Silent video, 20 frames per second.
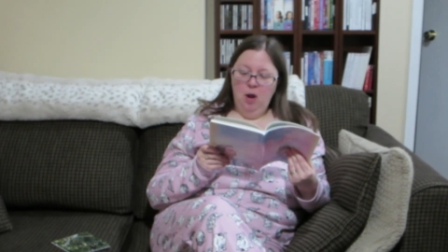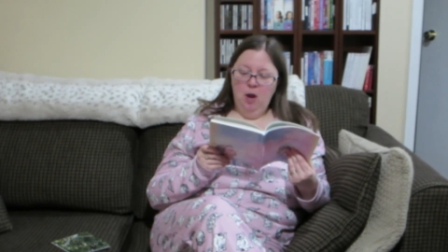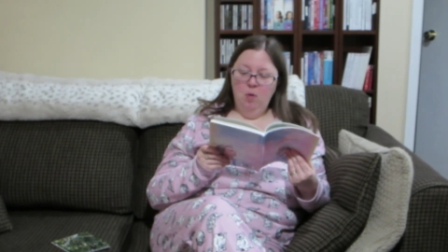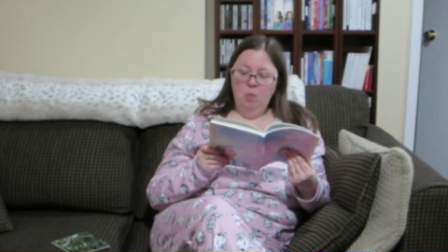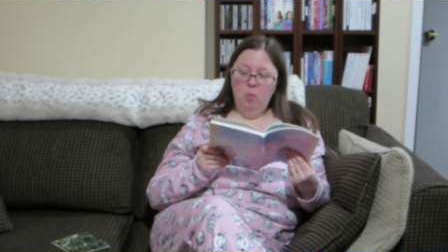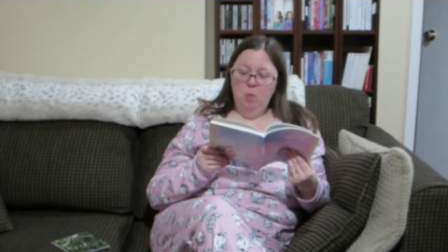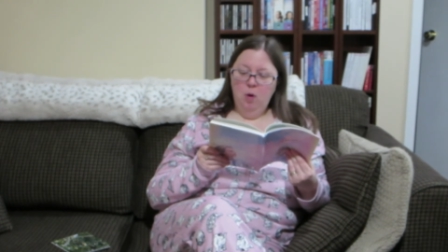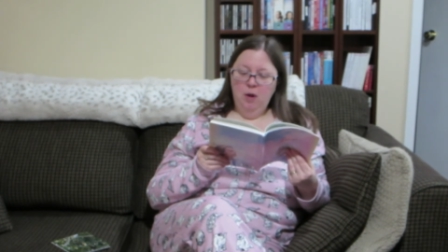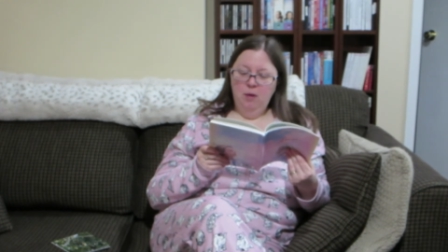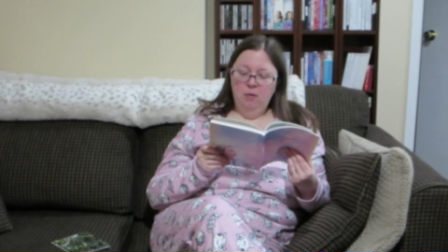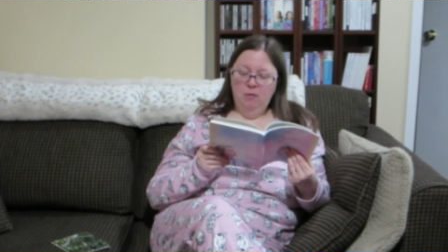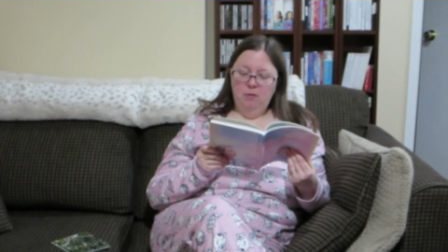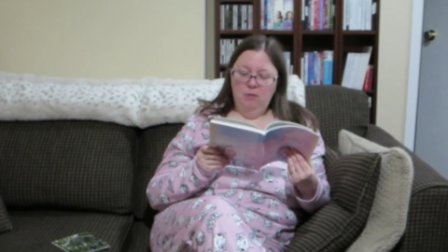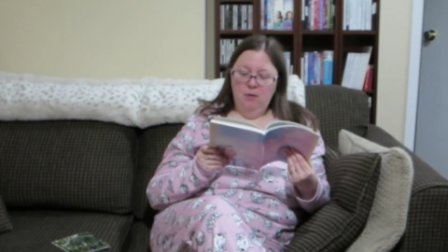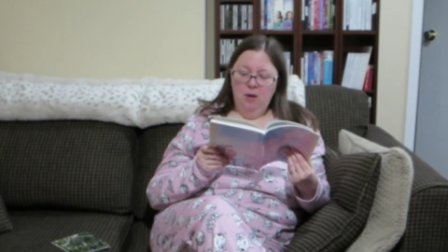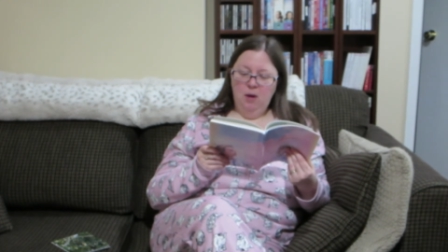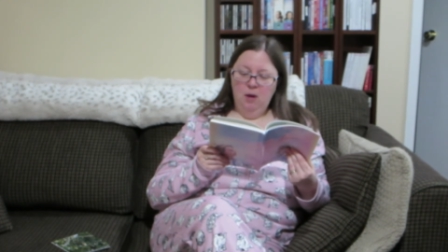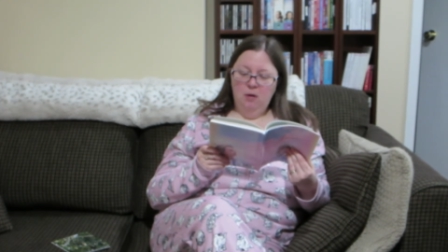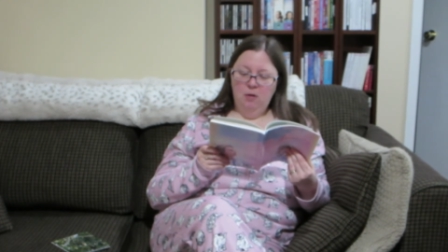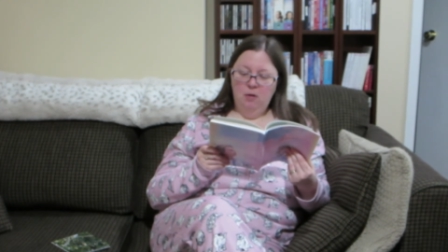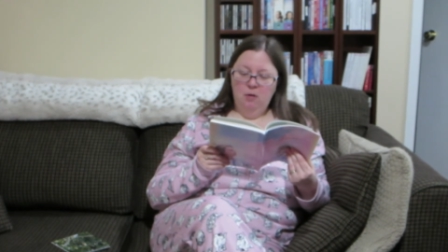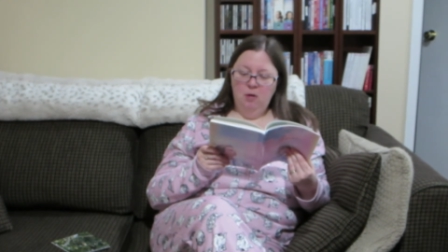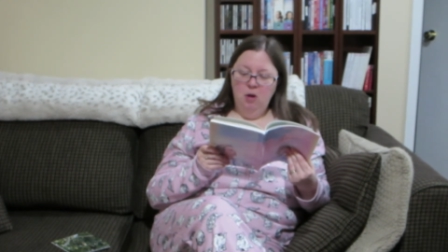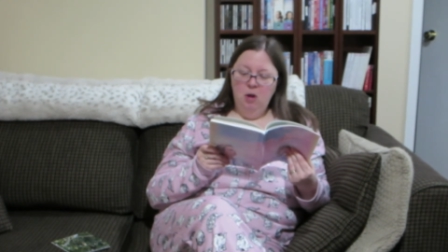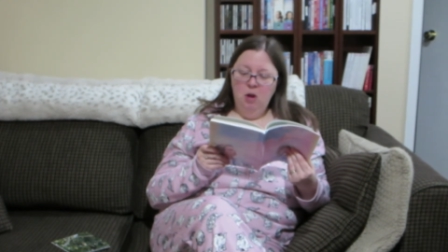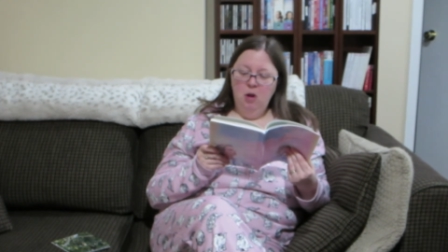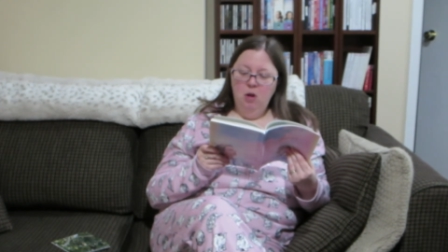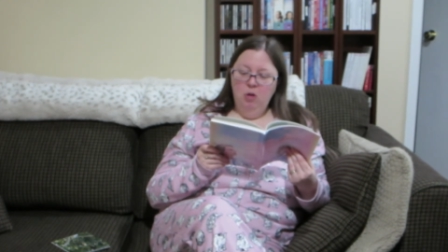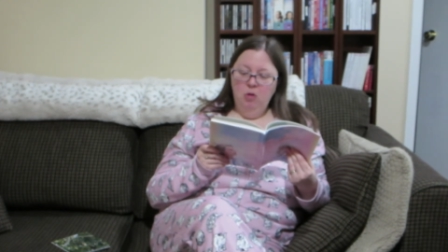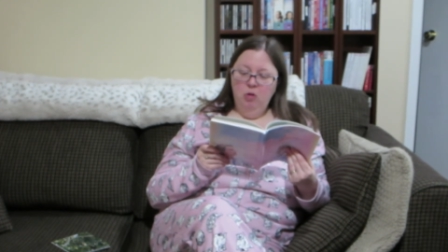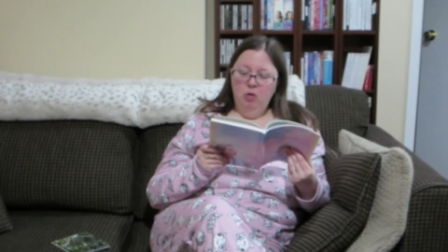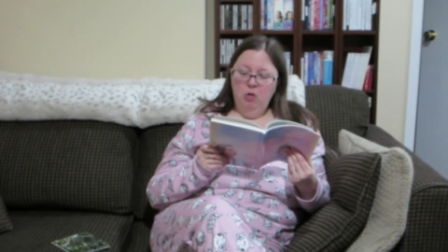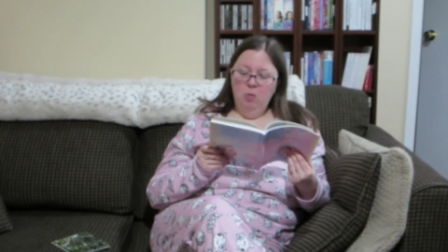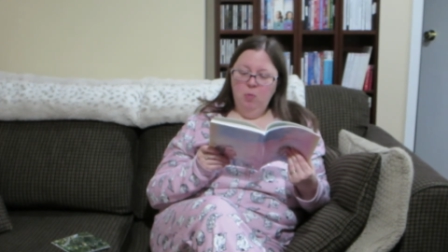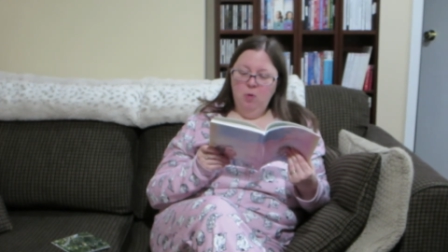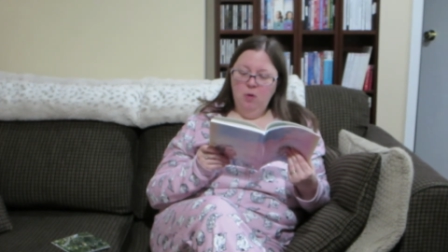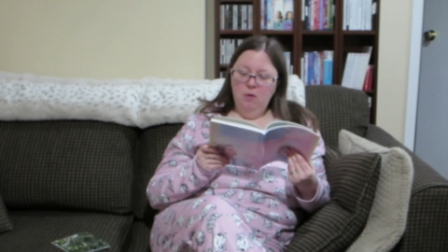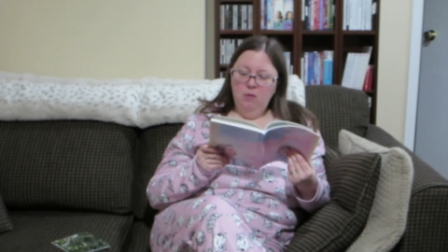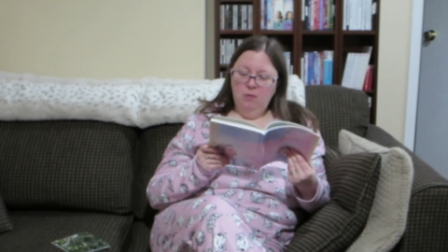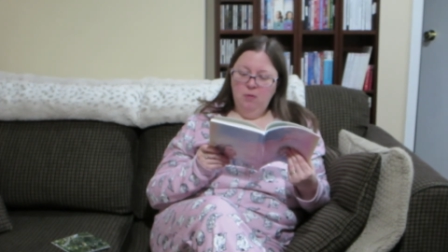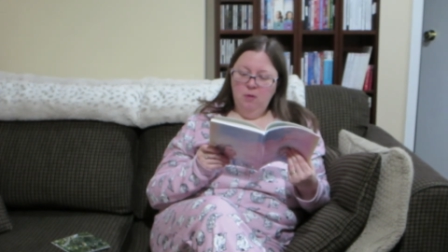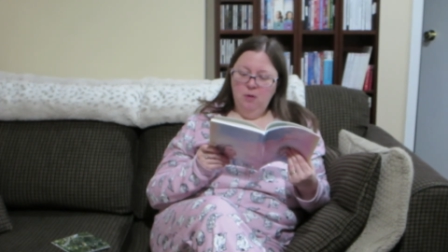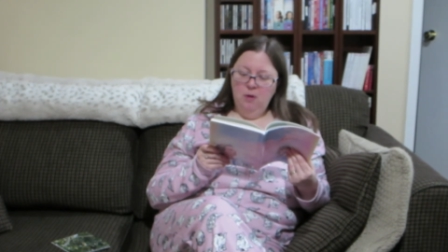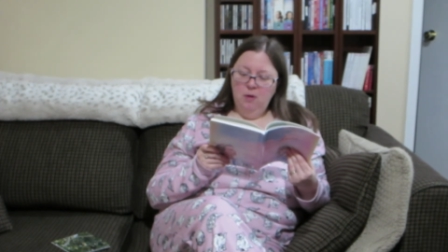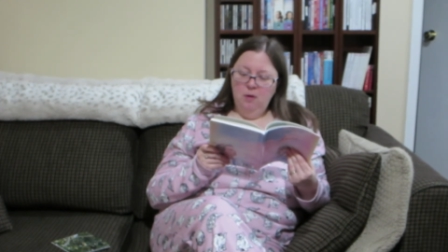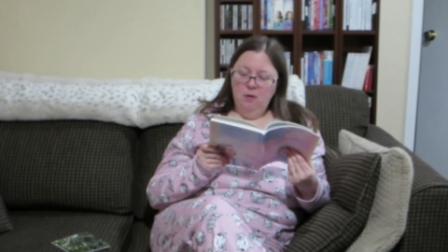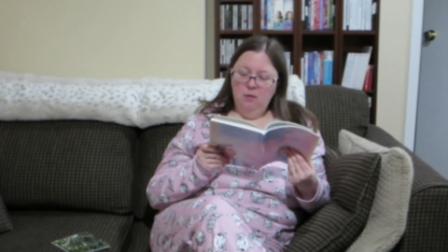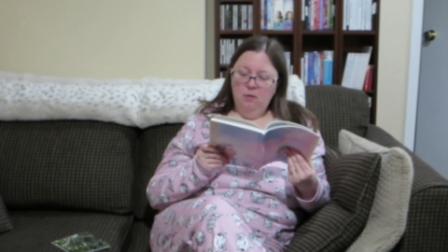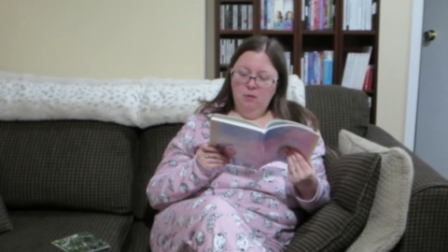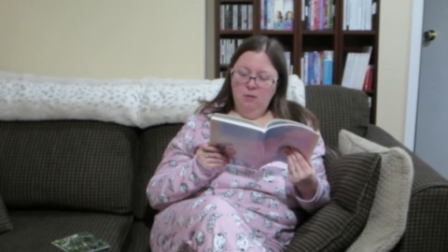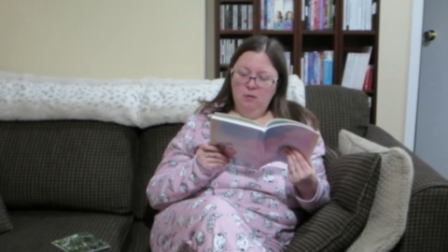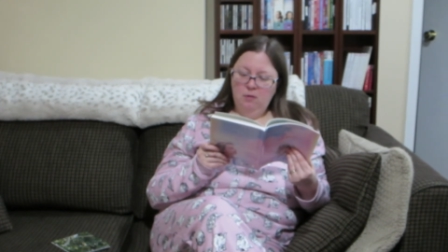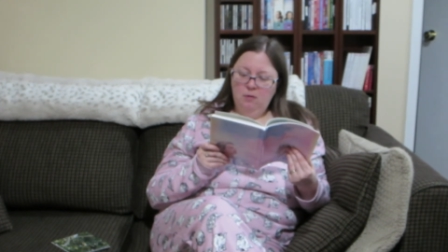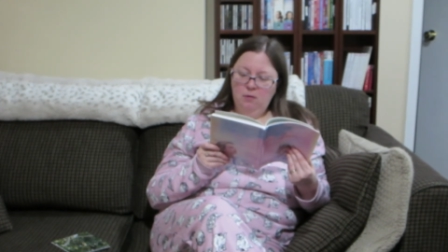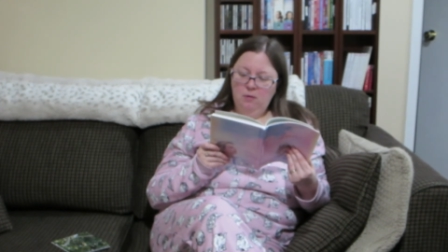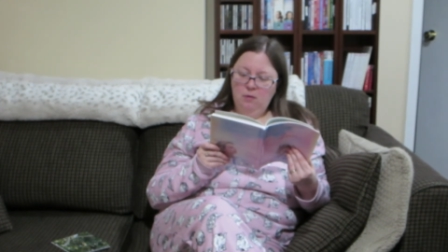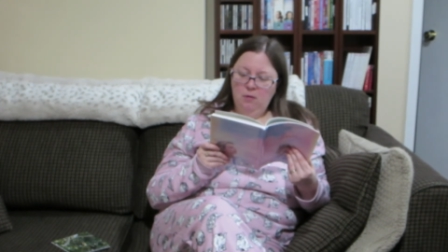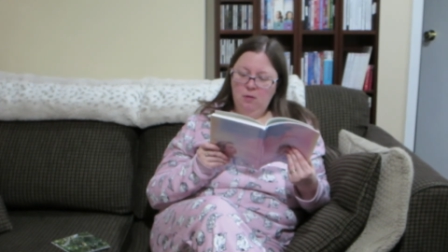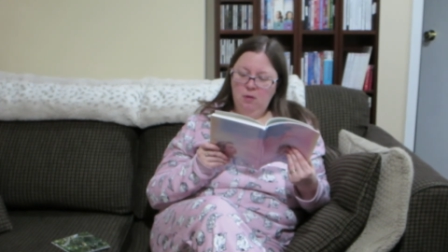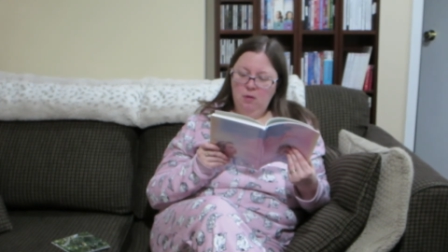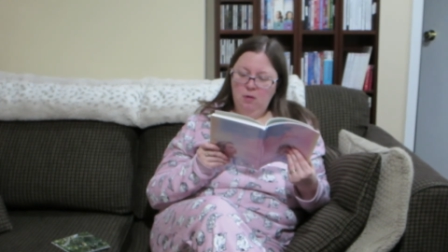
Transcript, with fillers: and white sand. There was this